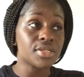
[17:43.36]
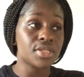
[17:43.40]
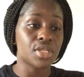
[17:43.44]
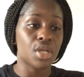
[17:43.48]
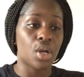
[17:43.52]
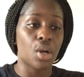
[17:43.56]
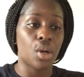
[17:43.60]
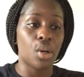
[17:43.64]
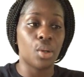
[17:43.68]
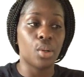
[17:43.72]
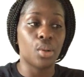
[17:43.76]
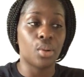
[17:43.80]

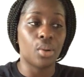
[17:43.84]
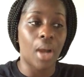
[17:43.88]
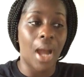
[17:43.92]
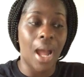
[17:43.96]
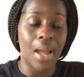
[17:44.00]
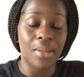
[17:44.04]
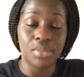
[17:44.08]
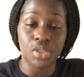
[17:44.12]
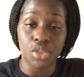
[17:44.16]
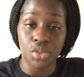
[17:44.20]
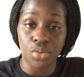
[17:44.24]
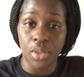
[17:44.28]
So
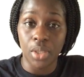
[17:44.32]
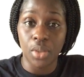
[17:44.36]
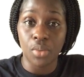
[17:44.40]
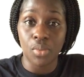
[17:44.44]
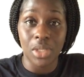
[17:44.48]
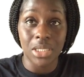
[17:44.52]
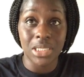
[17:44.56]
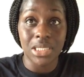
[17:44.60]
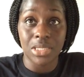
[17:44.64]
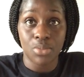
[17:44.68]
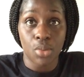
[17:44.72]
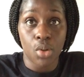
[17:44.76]
I'm doing
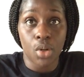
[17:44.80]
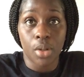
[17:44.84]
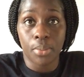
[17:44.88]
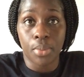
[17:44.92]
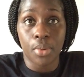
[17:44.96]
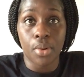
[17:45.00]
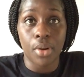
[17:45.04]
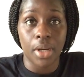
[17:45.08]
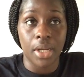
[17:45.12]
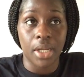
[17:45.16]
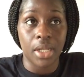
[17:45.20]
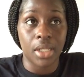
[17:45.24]
what's more
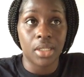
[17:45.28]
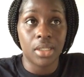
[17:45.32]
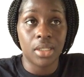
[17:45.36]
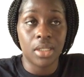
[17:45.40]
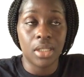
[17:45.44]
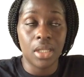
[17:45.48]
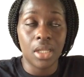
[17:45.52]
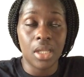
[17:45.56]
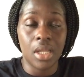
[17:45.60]
important,